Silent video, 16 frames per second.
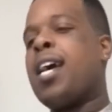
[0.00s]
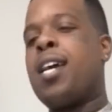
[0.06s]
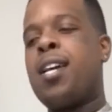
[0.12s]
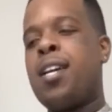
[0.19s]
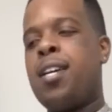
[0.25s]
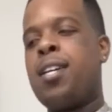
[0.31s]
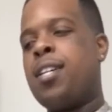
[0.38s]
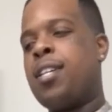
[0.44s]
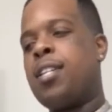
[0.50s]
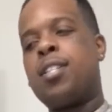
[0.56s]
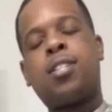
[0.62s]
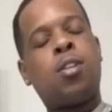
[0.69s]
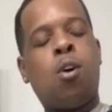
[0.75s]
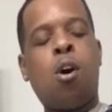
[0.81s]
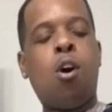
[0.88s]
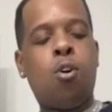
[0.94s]
Like, yeah.
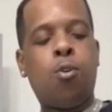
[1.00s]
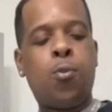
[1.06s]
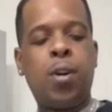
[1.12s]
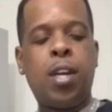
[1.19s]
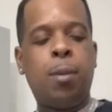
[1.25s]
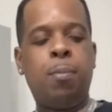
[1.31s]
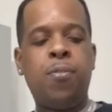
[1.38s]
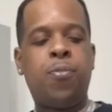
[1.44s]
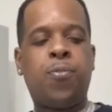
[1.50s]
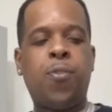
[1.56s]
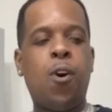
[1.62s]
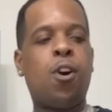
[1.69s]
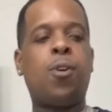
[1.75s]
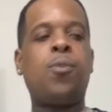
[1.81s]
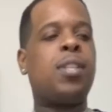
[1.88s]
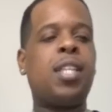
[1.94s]
So I don't really be
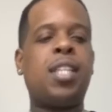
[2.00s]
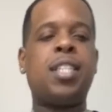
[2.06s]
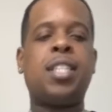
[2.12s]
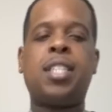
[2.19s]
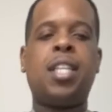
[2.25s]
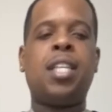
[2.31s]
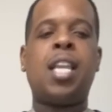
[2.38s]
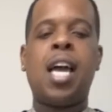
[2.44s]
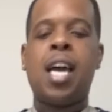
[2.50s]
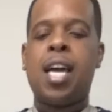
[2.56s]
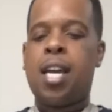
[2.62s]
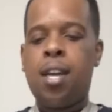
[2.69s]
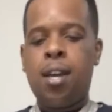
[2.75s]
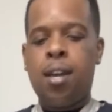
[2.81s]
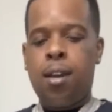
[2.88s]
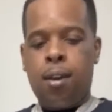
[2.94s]
f***ing with that shit.
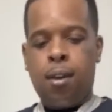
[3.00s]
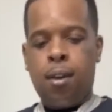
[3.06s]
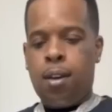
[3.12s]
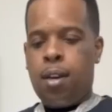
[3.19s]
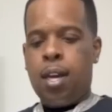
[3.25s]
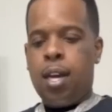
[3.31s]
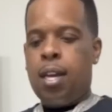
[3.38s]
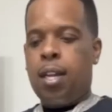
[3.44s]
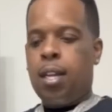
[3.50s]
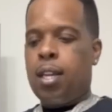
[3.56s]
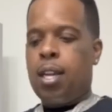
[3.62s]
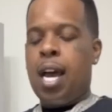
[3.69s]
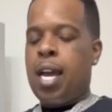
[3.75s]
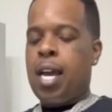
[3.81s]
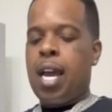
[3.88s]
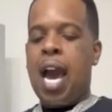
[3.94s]
Like
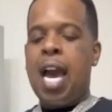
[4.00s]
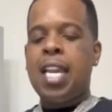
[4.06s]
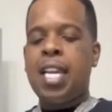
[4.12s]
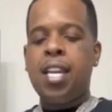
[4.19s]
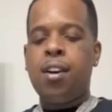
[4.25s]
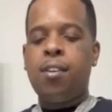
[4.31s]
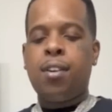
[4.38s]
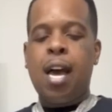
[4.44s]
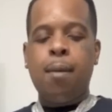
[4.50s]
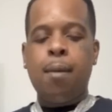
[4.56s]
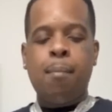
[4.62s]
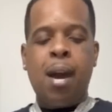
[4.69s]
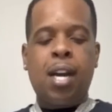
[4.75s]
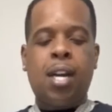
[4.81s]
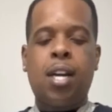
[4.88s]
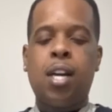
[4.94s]
I never, like,
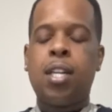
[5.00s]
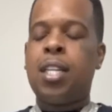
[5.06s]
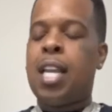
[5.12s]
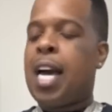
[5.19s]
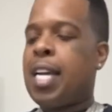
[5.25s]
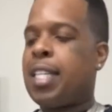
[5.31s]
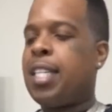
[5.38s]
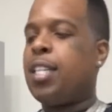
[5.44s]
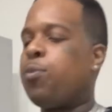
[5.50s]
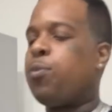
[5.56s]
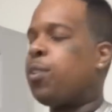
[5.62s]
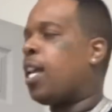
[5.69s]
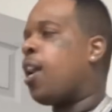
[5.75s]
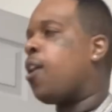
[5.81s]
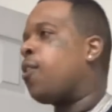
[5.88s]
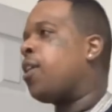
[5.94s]
my cut, like, this is
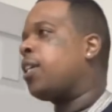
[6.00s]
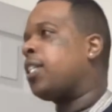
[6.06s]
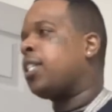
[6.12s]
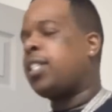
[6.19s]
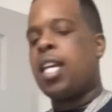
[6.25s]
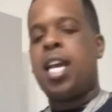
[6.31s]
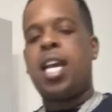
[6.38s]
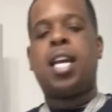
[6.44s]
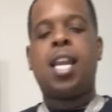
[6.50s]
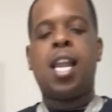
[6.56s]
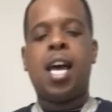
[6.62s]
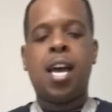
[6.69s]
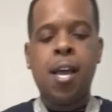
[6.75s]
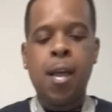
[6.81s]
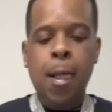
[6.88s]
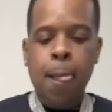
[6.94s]
what they don't understand.
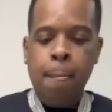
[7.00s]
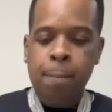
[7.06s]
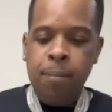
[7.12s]
Like,